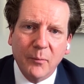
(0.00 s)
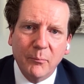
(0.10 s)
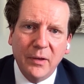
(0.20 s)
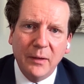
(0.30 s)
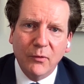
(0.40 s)

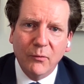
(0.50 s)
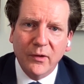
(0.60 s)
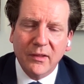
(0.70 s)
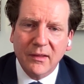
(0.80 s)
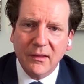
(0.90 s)
people
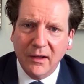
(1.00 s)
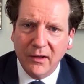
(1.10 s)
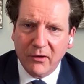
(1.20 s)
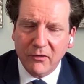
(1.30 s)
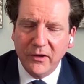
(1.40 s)
with a
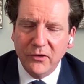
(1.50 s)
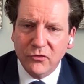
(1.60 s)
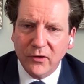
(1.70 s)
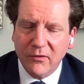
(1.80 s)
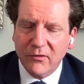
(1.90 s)
lot of
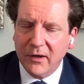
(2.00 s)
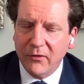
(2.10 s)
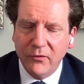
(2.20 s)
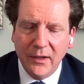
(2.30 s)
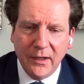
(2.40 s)
injuries, they're
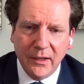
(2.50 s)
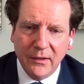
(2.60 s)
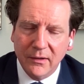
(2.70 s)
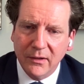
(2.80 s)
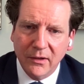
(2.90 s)
really
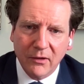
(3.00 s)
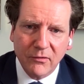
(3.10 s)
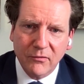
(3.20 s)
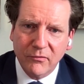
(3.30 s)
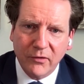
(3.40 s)
not
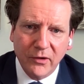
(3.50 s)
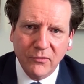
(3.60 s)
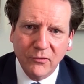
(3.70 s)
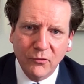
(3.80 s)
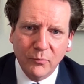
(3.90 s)
very
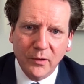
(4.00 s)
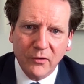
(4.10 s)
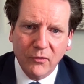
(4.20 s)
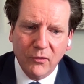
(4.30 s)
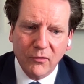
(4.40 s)
suitable
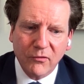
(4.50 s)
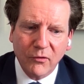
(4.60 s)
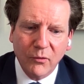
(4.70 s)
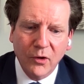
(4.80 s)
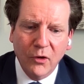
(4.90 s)
at all.
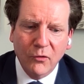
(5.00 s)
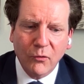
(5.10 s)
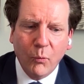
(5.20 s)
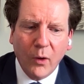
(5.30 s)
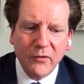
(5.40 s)
So
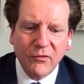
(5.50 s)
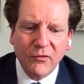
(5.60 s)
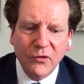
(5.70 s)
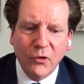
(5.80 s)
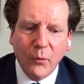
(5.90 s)
what's
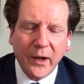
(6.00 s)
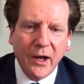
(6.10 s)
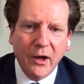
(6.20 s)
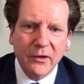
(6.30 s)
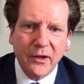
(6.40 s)
going
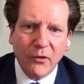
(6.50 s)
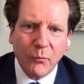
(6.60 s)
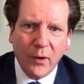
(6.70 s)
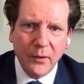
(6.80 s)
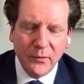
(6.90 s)
on here?
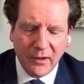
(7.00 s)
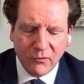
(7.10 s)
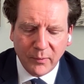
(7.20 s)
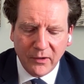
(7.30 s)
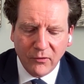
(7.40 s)
Why would they
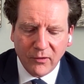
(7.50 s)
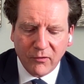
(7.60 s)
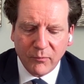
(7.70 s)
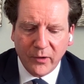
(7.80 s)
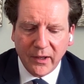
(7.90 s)
spend all
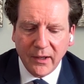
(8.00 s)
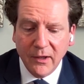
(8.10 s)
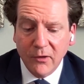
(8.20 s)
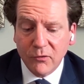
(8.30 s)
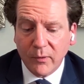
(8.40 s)
this money?
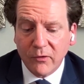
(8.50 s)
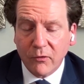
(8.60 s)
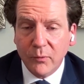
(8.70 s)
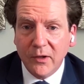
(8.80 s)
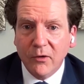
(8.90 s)
So I
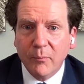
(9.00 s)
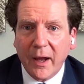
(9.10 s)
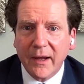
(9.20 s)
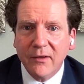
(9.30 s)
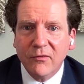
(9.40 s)
thought we'd look
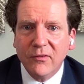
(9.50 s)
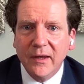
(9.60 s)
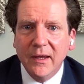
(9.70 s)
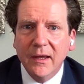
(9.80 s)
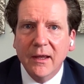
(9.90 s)
back and
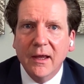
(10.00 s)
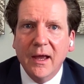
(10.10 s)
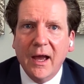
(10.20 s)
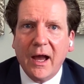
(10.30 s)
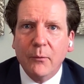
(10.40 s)
see
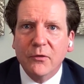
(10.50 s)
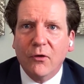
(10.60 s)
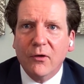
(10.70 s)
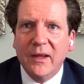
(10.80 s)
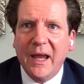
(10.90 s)
how it
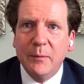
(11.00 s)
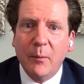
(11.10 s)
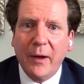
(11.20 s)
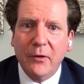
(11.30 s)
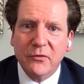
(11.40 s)
all came
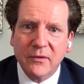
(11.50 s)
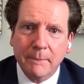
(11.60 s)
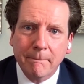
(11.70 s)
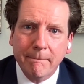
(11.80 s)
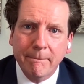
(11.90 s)
about.
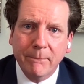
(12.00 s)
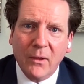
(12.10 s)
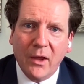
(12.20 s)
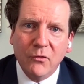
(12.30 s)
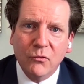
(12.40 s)

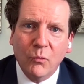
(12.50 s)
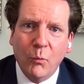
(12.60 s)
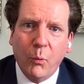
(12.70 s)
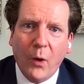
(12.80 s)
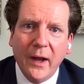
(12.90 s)
And
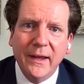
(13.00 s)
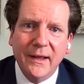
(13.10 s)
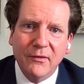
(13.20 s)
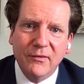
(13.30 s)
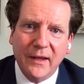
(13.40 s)
why
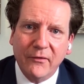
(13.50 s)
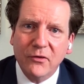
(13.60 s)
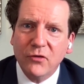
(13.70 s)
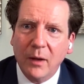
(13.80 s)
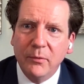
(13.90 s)
is there a
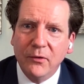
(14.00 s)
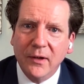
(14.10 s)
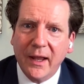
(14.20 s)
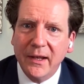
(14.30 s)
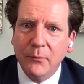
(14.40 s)
tribunal
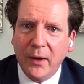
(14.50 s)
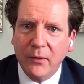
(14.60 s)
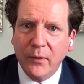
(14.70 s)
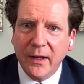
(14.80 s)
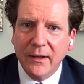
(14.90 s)
anyway
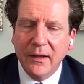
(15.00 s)
when